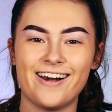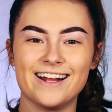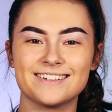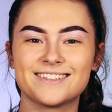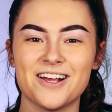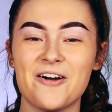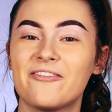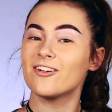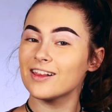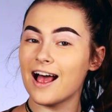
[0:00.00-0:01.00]
right, so
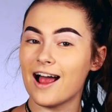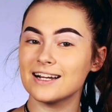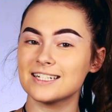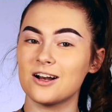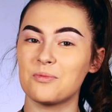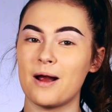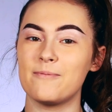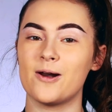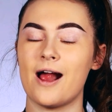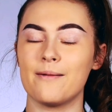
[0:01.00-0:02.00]
for the eyeshadow
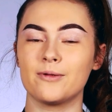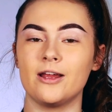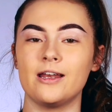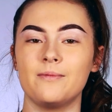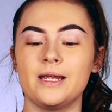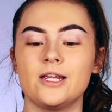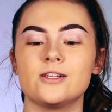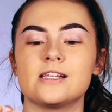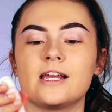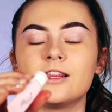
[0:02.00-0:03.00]
primer, I'm going to be
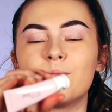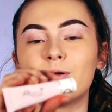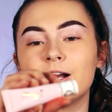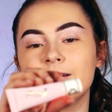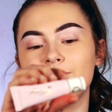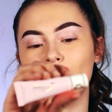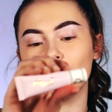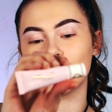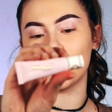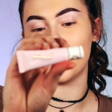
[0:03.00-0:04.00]
using the Pretty
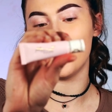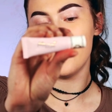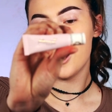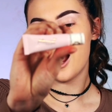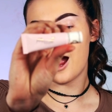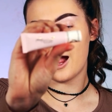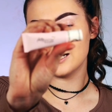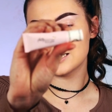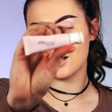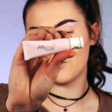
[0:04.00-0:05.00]
Vulgar
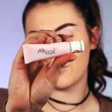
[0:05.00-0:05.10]
eyeshadow